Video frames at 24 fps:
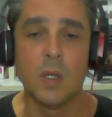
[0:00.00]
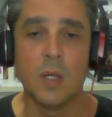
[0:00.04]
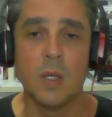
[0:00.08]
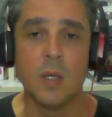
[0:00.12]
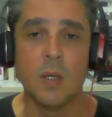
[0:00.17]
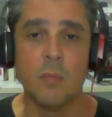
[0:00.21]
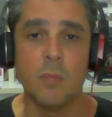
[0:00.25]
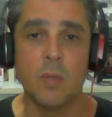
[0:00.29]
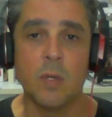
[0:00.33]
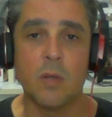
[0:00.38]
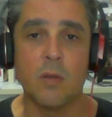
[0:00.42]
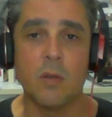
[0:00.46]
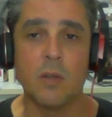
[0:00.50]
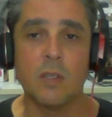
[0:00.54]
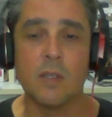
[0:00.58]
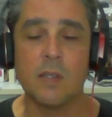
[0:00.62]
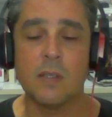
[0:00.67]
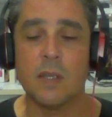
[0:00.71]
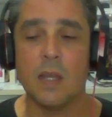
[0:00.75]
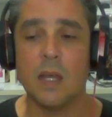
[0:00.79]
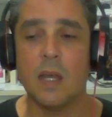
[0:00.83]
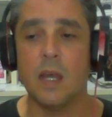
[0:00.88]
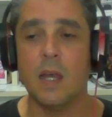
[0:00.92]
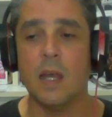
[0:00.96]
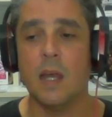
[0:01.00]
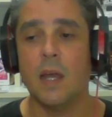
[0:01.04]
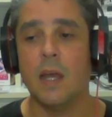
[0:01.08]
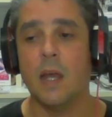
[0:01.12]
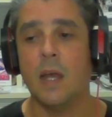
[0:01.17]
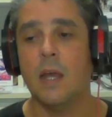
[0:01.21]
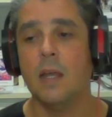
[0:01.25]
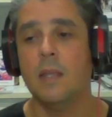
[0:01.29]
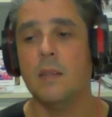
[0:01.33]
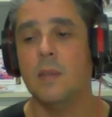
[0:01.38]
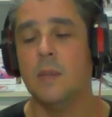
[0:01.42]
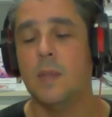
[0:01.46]
because
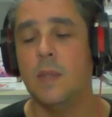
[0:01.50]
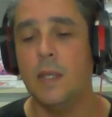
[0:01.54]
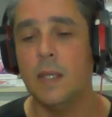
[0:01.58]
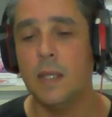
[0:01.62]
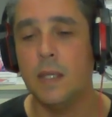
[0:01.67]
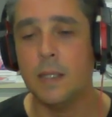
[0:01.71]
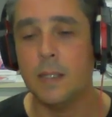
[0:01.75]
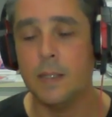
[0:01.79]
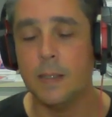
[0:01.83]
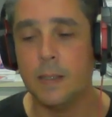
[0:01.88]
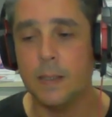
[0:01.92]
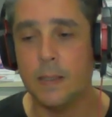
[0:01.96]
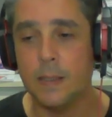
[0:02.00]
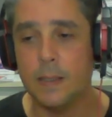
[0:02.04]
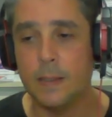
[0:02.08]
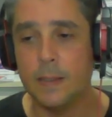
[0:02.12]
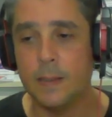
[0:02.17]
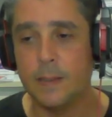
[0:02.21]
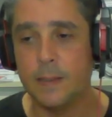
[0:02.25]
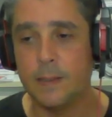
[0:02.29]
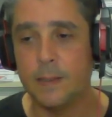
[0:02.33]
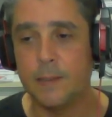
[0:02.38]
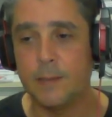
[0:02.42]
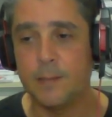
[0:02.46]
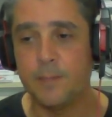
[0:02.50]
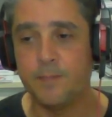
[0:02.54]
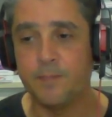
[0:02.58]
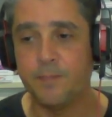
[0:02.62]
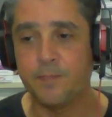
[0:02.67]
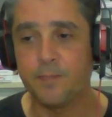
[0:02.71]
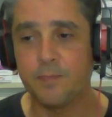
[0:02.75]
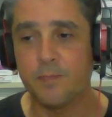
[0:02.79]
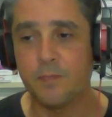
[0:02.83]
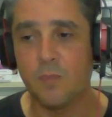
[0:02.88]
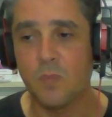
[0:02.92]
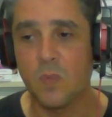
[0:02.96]
I think
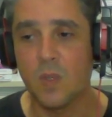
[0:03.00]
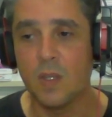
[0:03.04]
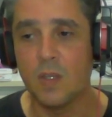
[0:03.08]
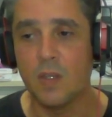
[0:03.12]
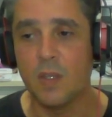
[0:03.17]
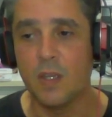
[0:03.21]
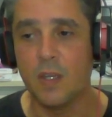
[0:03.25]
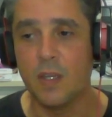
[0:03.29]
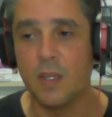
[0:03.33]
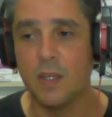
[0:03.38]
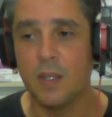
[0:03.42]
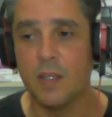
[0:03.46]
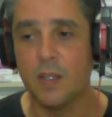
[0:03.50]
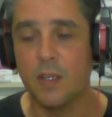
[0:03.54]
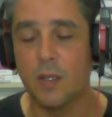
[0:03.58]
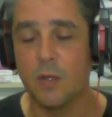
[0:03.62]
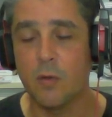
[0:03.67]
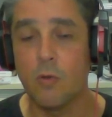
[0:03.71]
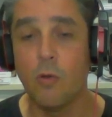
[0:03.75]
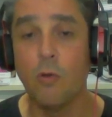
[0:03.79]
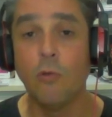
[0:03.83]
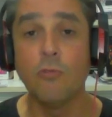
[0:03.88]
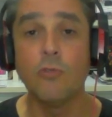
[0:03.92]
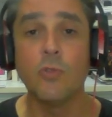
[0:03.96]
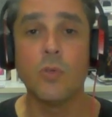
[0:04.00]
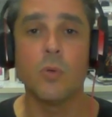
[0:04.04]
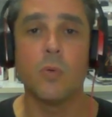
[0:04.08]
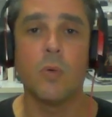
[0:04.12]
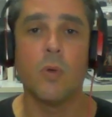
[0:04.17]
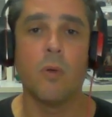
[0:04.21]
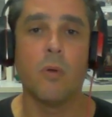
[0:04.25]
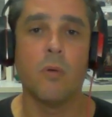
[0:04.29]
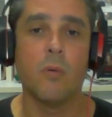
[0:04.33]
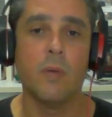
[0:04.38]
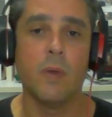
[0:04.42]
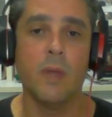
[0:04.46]
the
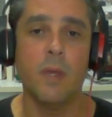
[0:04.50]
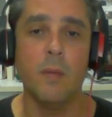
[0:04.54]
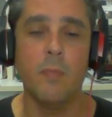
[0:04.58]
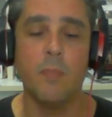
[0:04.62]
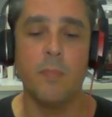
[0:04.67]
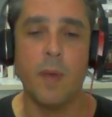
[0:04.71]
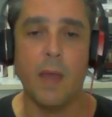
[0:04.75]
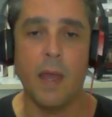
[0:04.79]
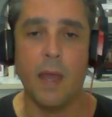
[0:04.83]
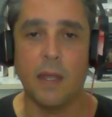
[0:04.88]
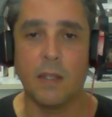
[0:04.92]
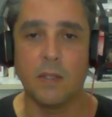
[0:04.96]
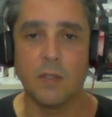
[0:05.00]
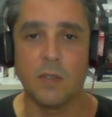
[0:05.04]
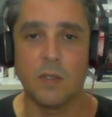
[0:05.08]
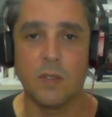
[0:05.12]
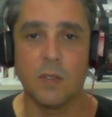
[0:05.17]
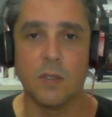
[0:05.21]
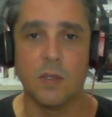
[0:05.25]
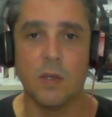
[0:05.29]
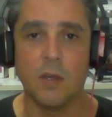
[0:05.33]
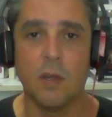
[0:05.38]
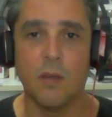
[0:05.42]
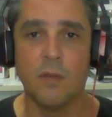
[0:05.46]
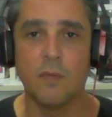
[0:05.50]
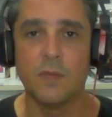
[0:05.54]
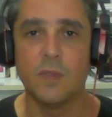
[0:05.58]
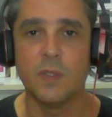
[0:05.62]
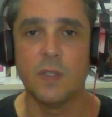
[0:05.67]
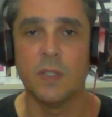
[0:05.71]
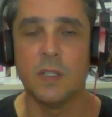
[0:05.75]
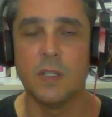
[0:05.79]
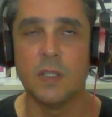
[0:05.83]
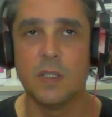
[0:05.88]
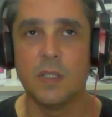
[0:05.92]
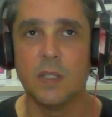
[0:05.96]
cultural impact of
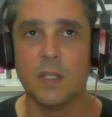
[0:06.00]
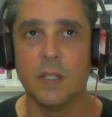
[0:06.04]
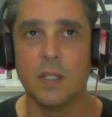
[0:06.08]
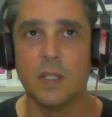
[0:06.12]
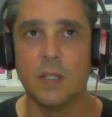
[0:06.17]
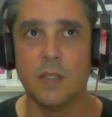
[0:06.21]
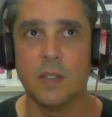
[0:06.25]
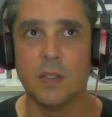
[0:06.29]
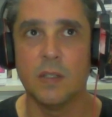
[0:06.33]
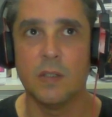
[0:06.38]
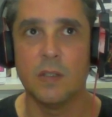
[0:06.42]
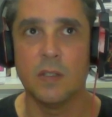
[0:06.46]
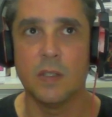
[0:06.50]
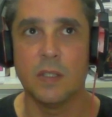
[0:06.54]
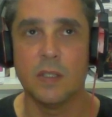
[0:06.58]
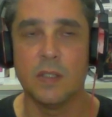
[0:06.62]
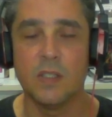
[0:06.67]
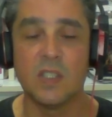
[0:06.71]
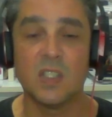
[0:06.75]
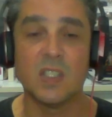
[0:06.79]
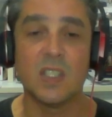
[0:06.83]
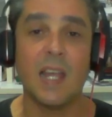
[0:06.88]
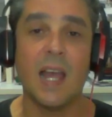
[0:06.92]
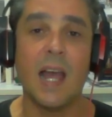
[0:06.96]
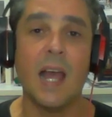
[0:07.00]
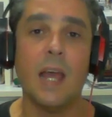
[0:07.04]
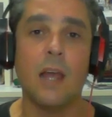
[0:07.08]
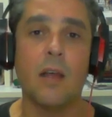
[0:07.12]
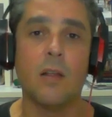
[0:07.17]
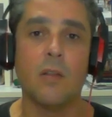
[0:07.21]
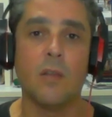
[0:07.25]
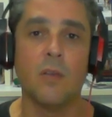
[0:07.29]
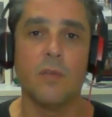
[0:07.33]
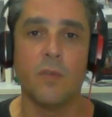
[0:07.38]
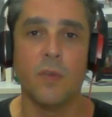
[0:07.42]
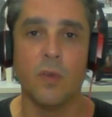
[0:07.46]
the
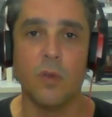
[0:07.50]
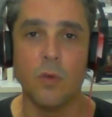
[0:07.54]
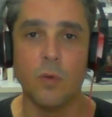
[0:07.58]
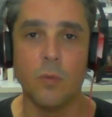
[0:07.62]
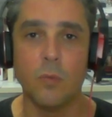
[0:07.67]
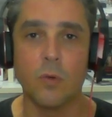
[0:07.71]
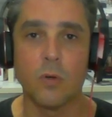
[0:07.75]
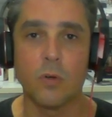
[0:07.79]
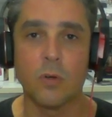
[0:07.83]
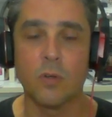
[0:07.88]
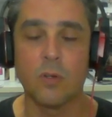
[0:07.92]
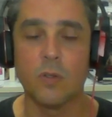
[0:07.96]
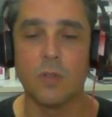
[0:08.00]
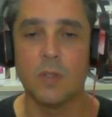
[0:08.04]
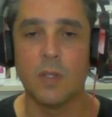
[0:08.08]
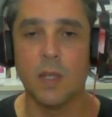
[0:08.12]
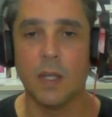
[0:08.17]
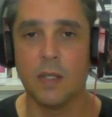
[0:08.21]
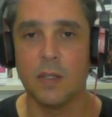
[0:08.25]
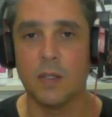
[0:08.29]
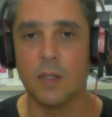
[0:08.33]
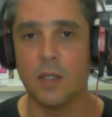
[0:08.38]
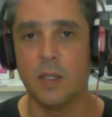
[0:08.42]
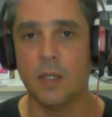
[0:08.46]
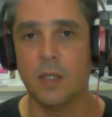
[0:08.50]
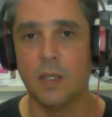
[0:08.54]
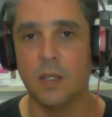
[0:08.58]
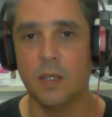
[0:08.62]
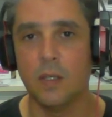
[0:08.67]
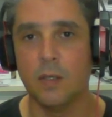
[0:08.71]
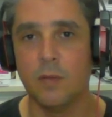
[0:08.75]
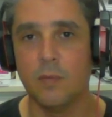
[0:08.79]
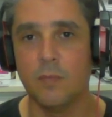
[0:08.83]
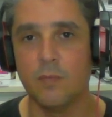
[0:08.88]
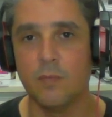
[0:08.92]
style of humor that he